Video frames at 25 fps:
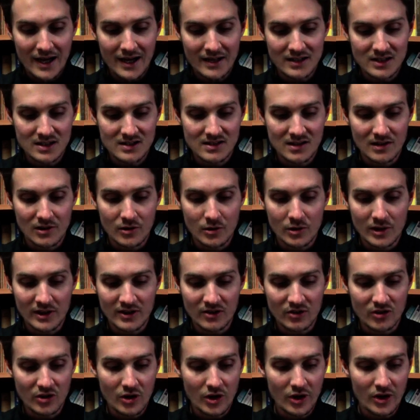just a little
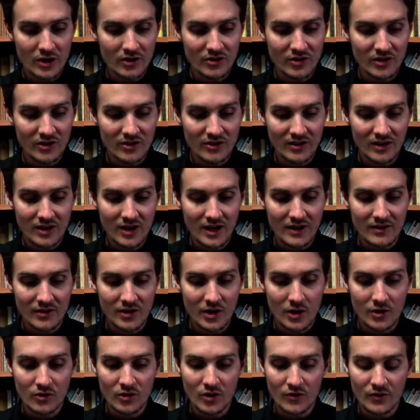excursus that kind of
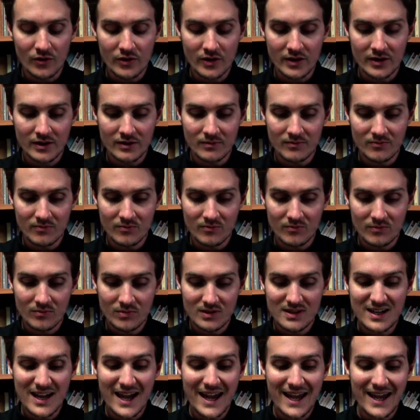goes off on a
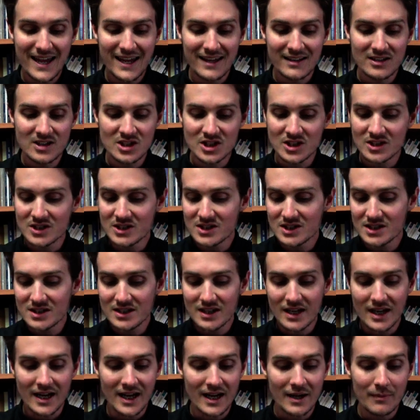tangent
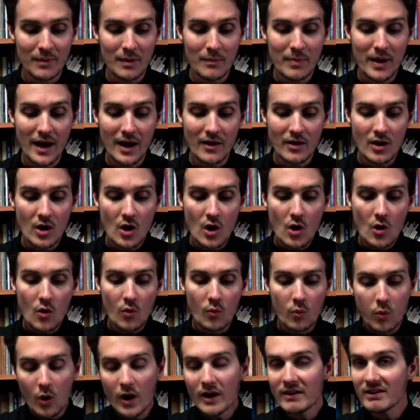about
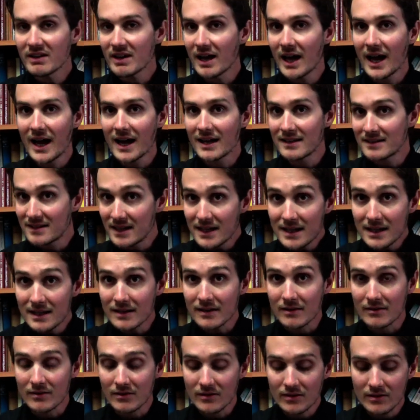what are
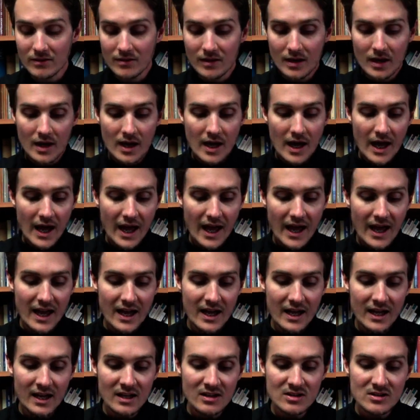deacons.
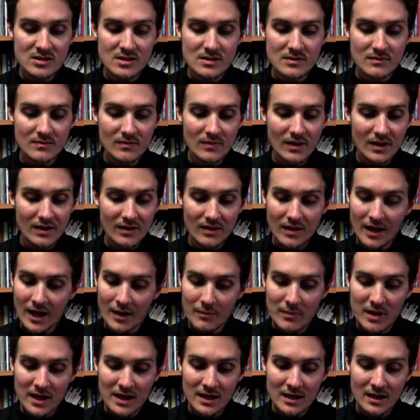And
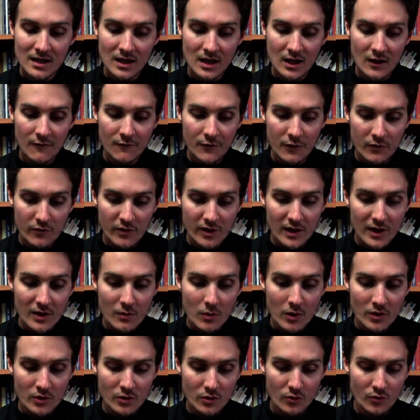I mean, if you really
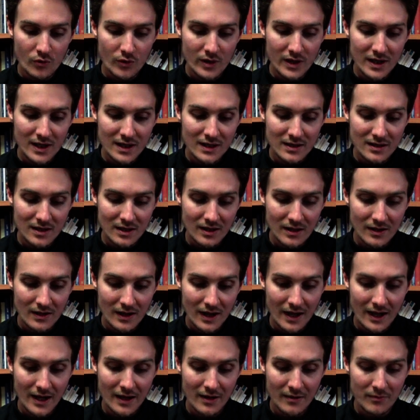want to read
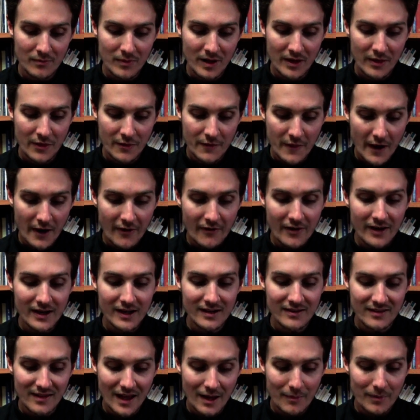my thorough
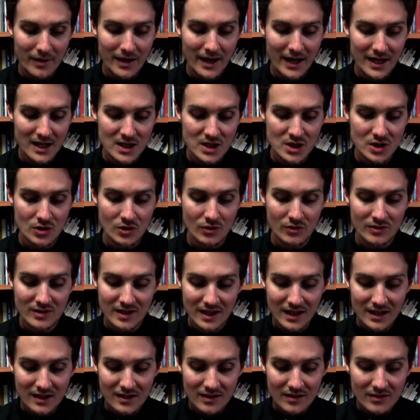examination on
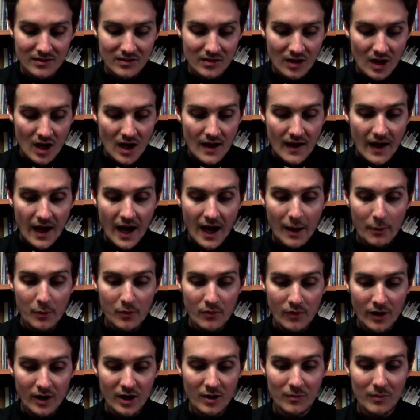deacons, I would
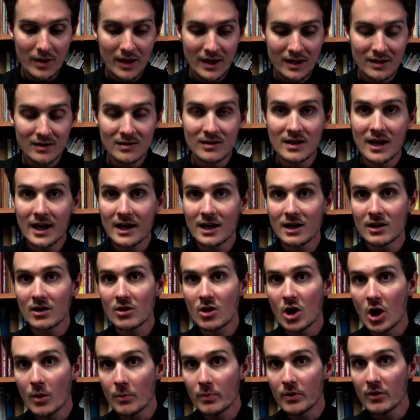recommend getting a
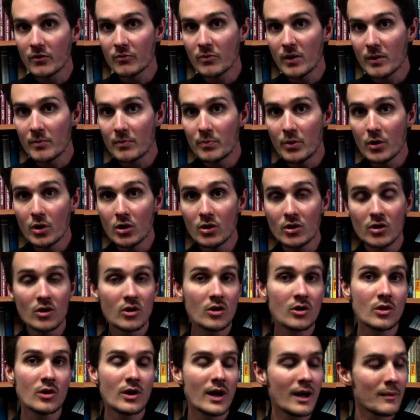copy of my book,
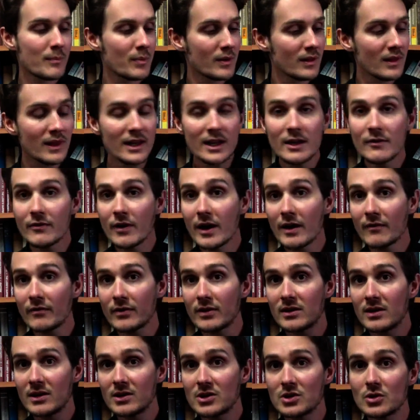or I believe I have a
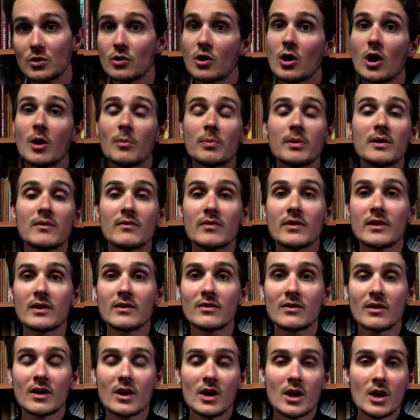digital copy of
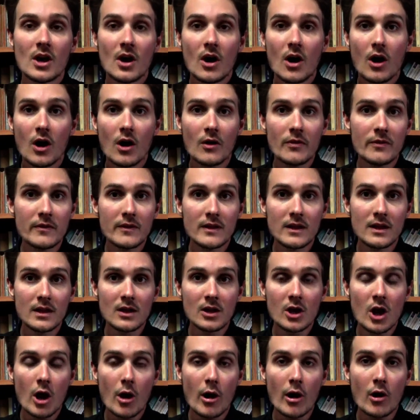this on
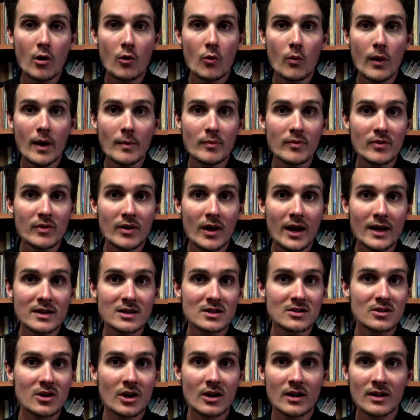the coelc website.
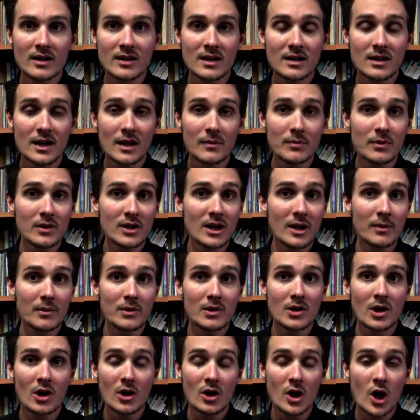Just go to
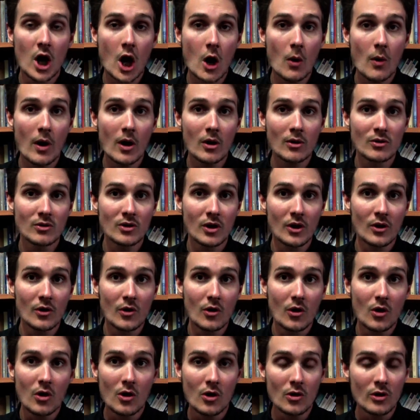
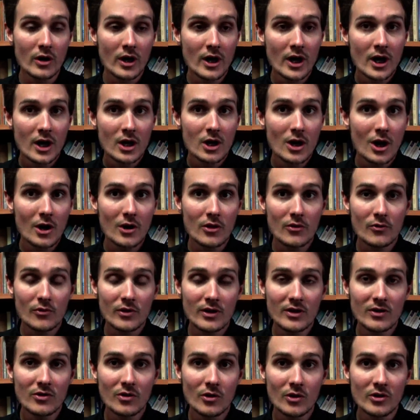www.coelc.org, go to the
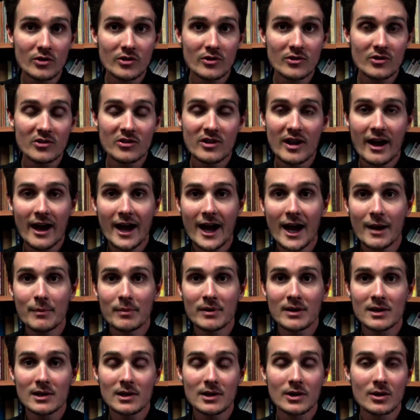resources tab
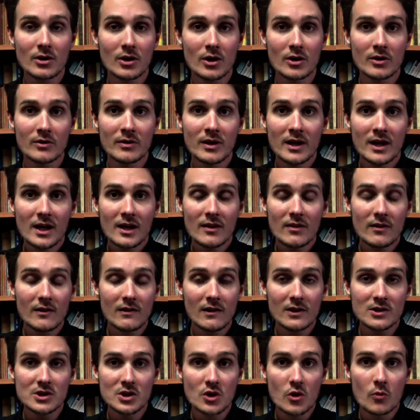and click on
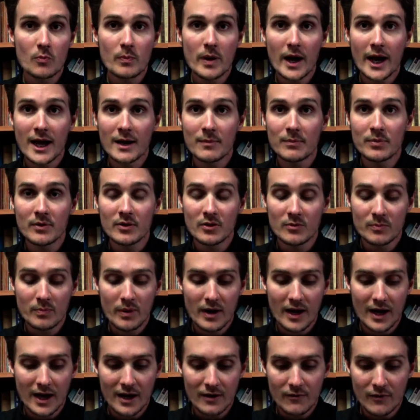theological papers
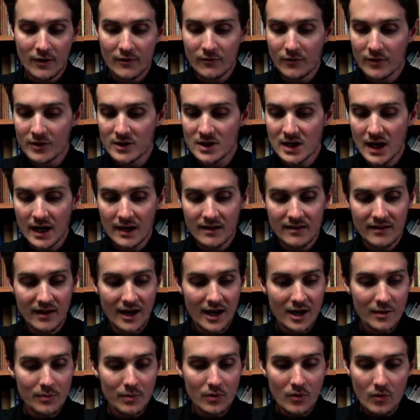by Reverend Jake
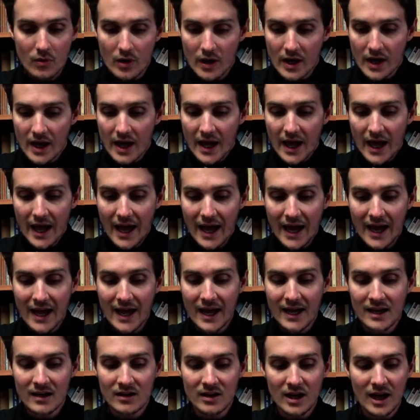Zabel,
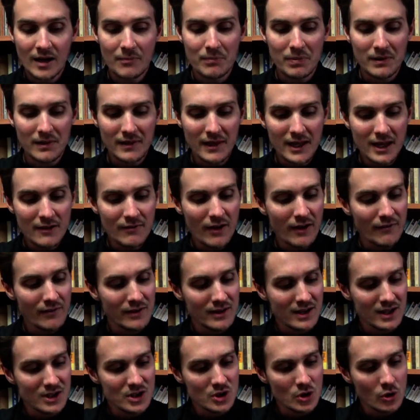and I believe I have a
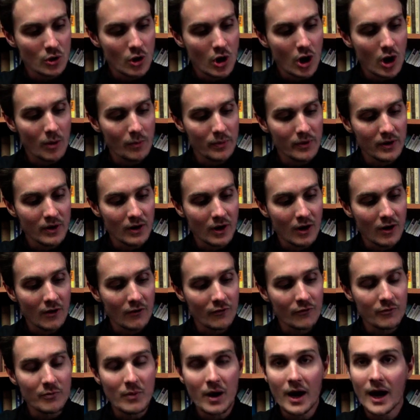digital copy
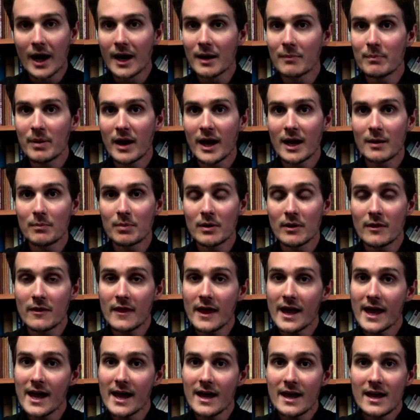of my paper
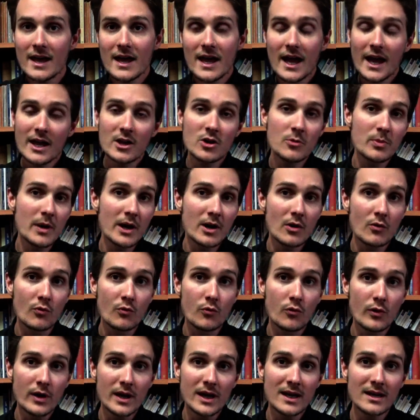there, and you'll be able
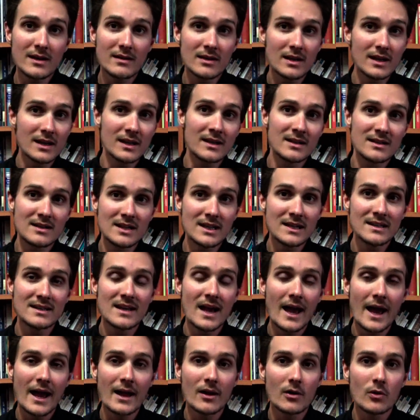to read in
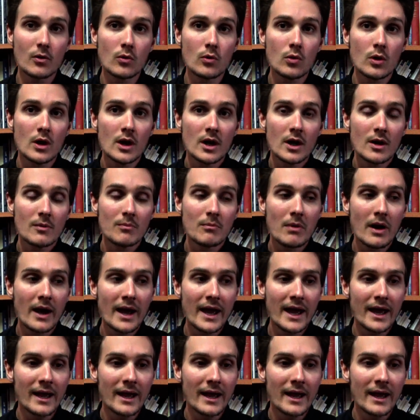detail my